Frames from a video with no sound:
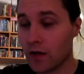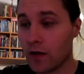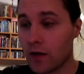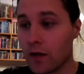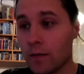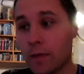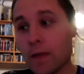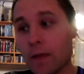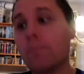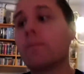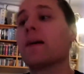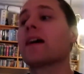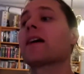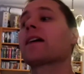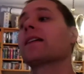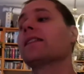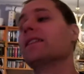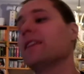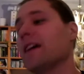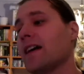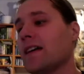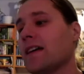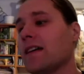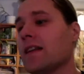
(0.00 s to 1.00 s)
but back
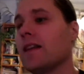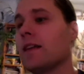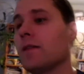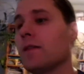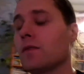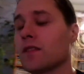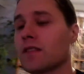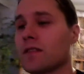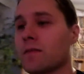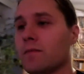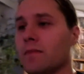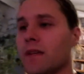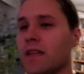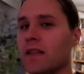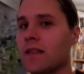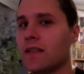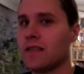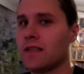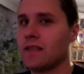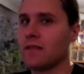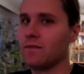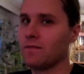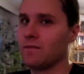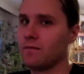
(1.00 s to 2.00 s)
then he was a
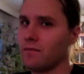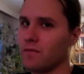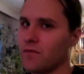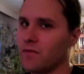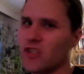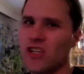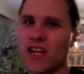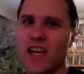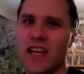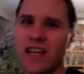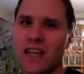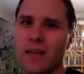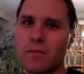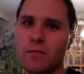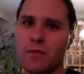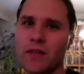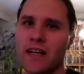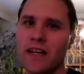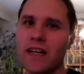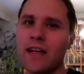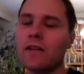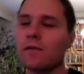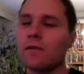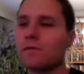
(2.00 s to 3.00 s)
bit shaky
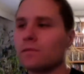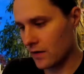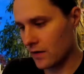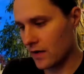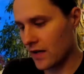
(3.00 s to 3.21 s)
player.